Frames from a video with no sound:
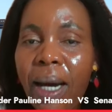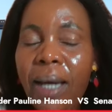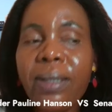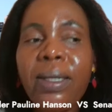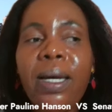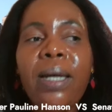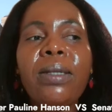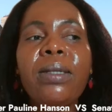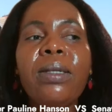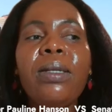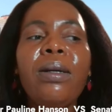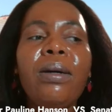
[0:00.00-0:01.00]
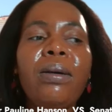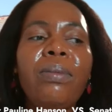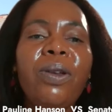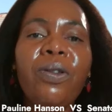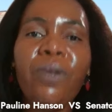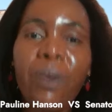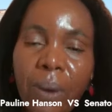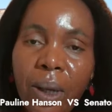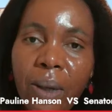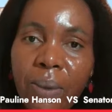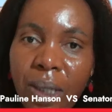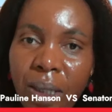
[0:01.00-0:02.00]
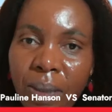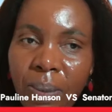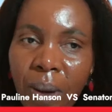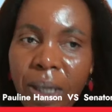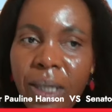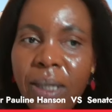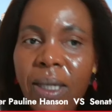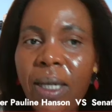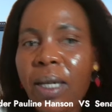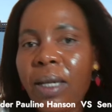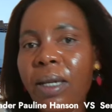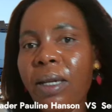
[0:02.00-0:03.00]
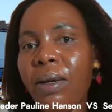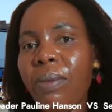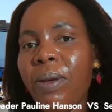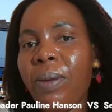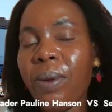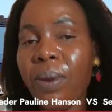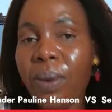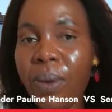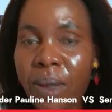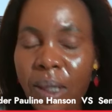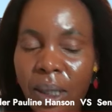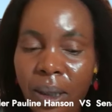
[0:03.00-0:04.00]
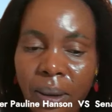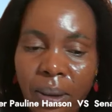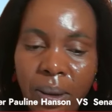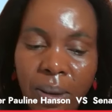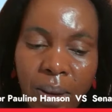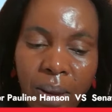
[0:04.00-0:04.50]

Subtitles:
Like I said, you know, before it was just policy, you know, people could still